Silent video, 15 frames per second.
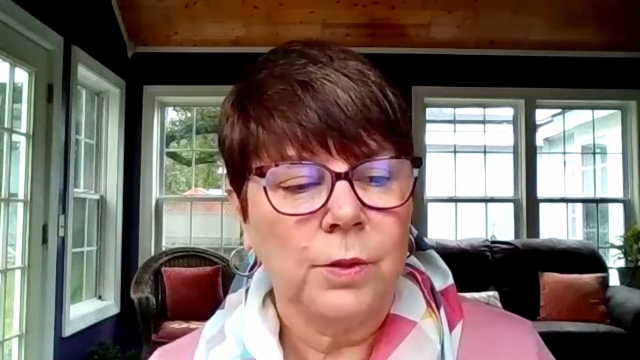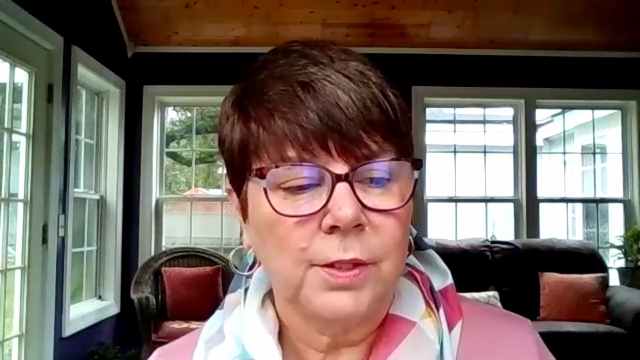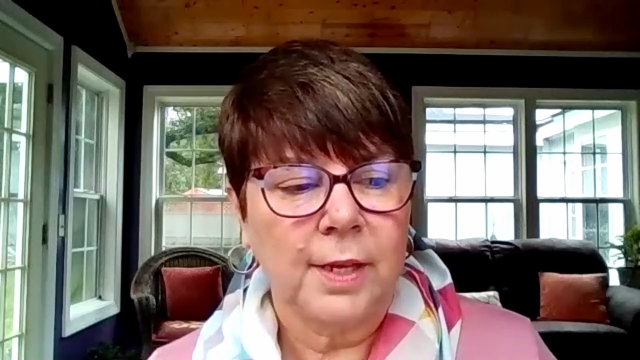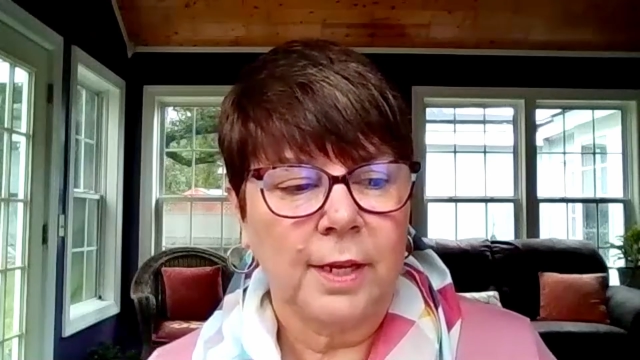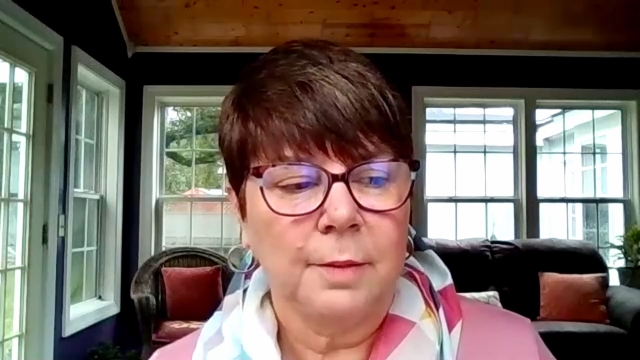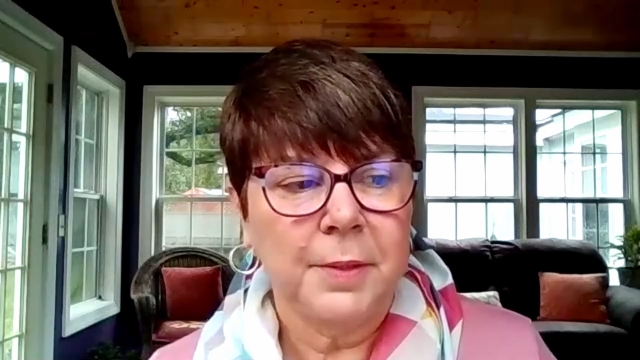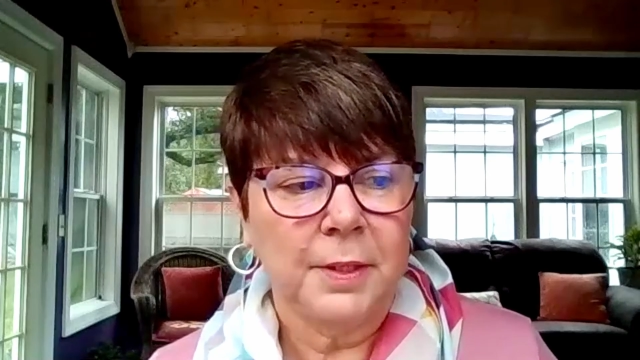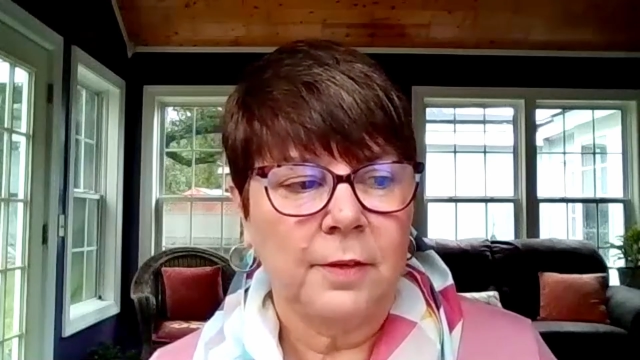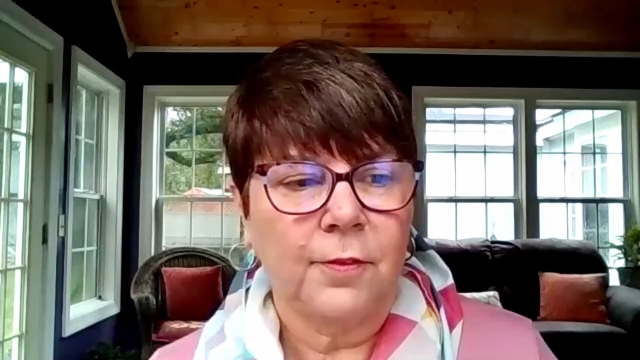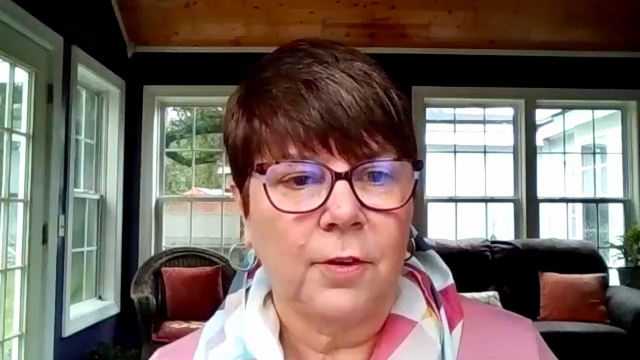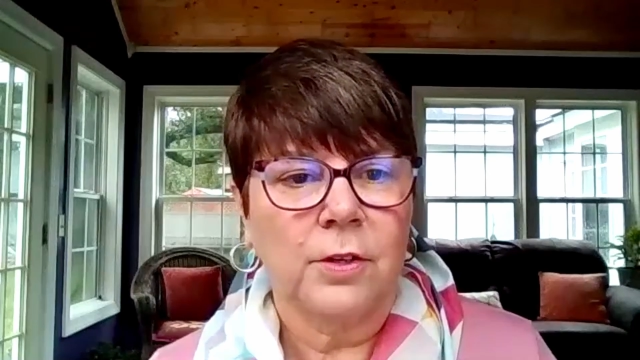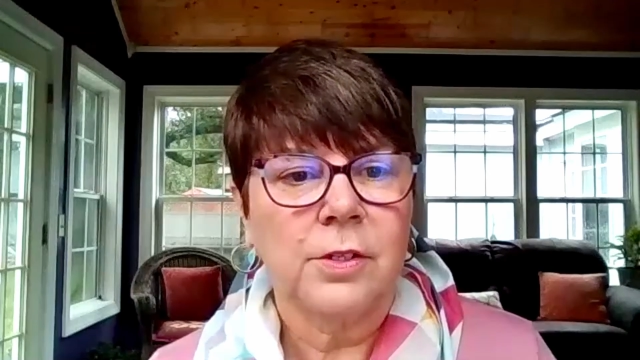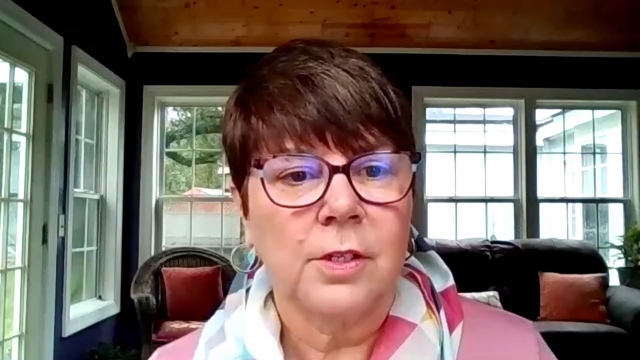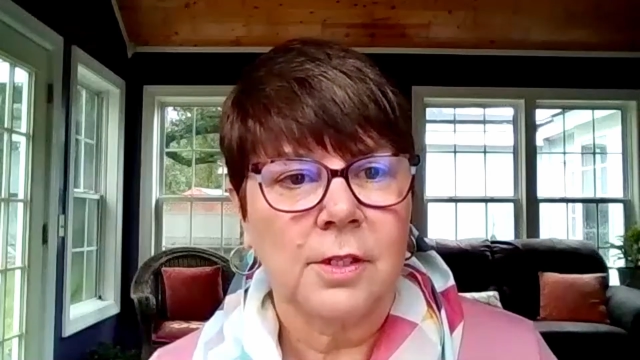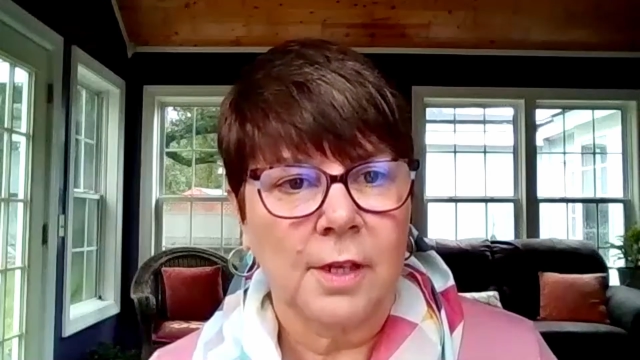segment of our
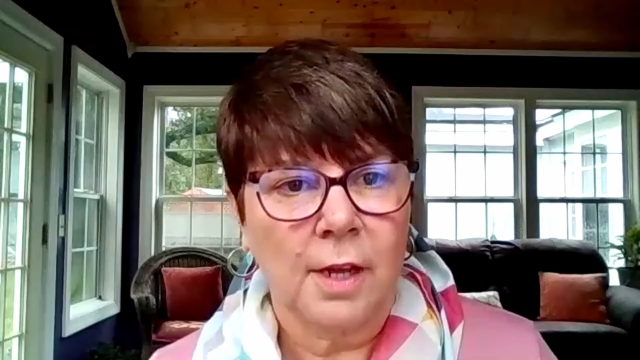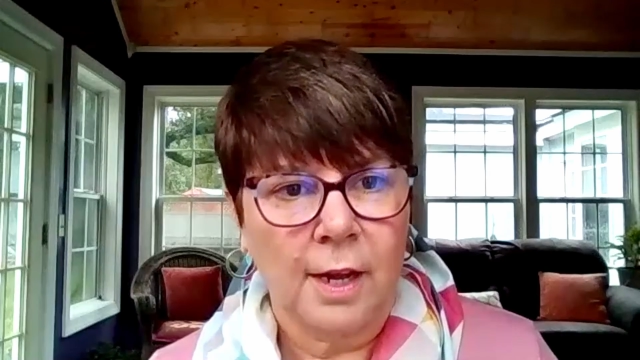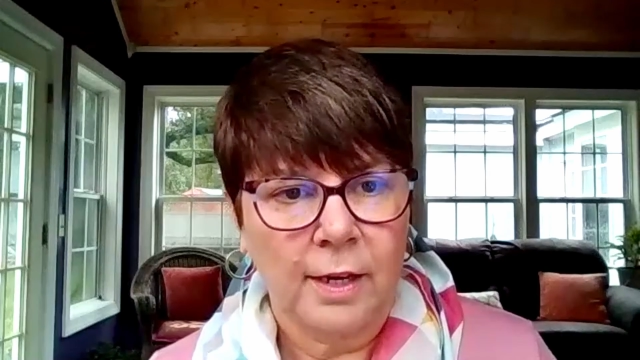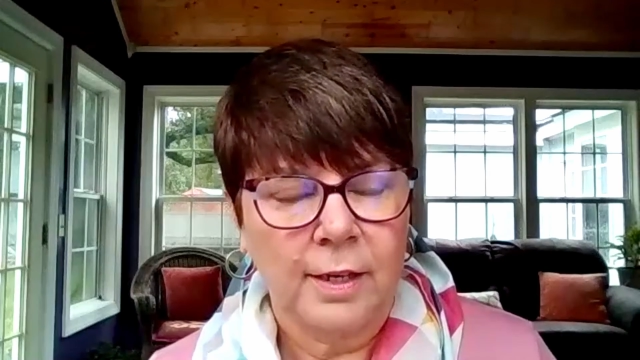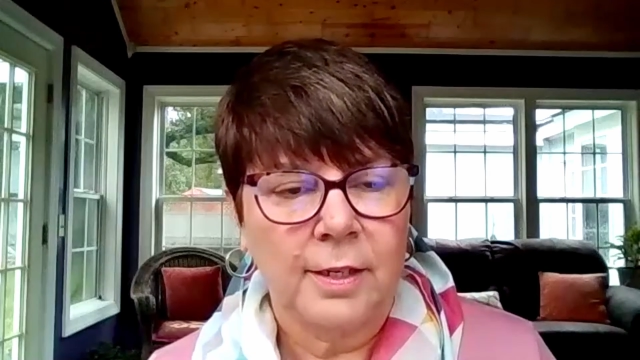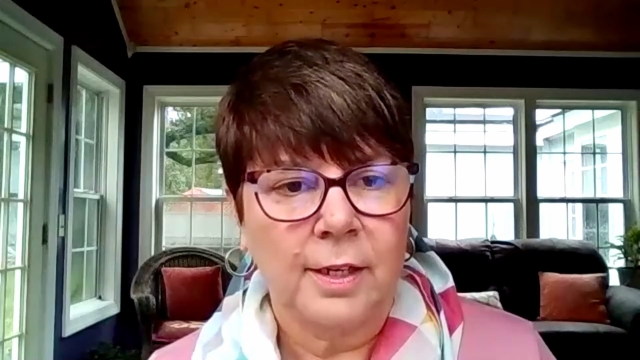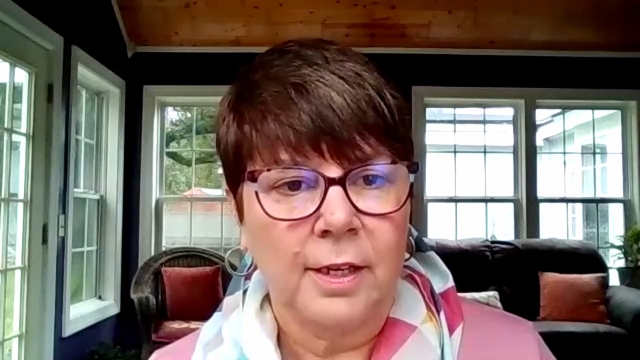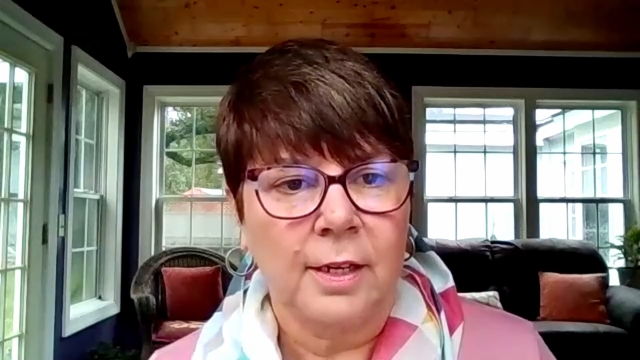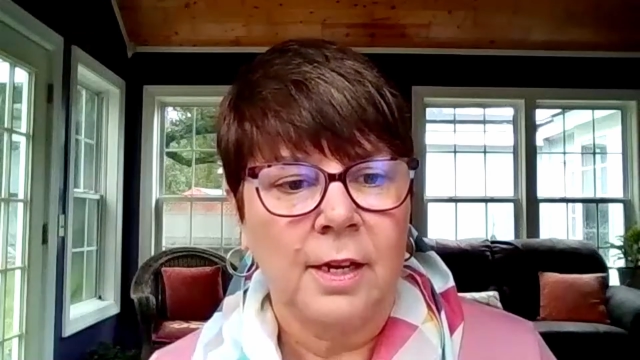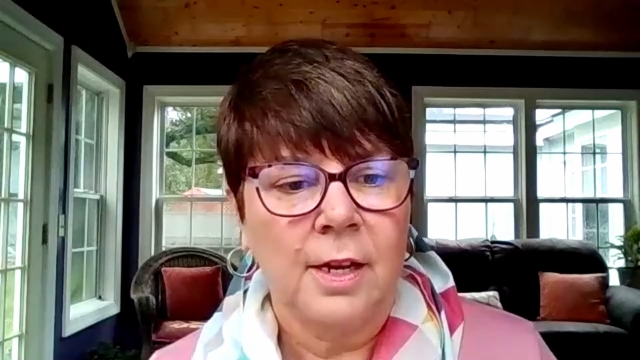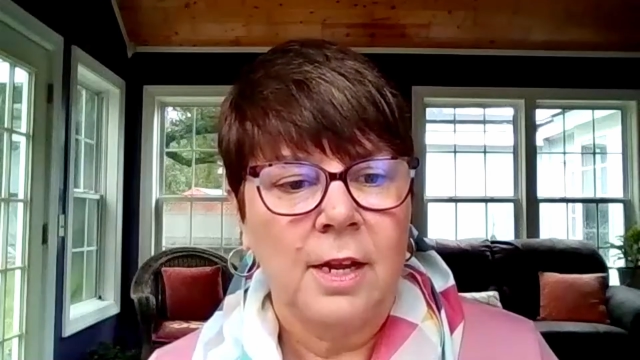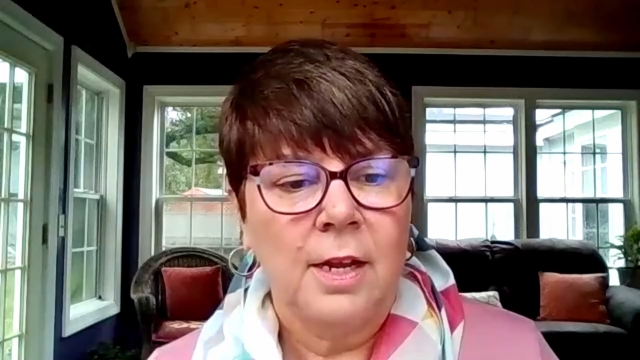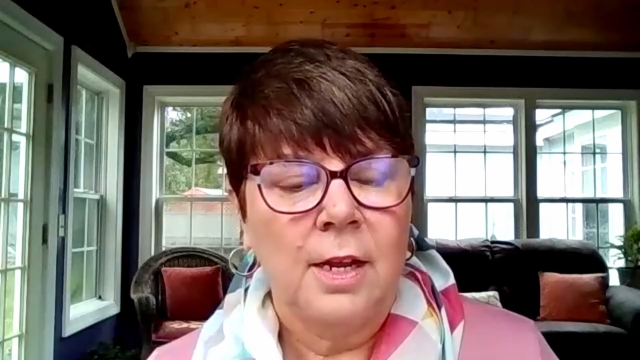society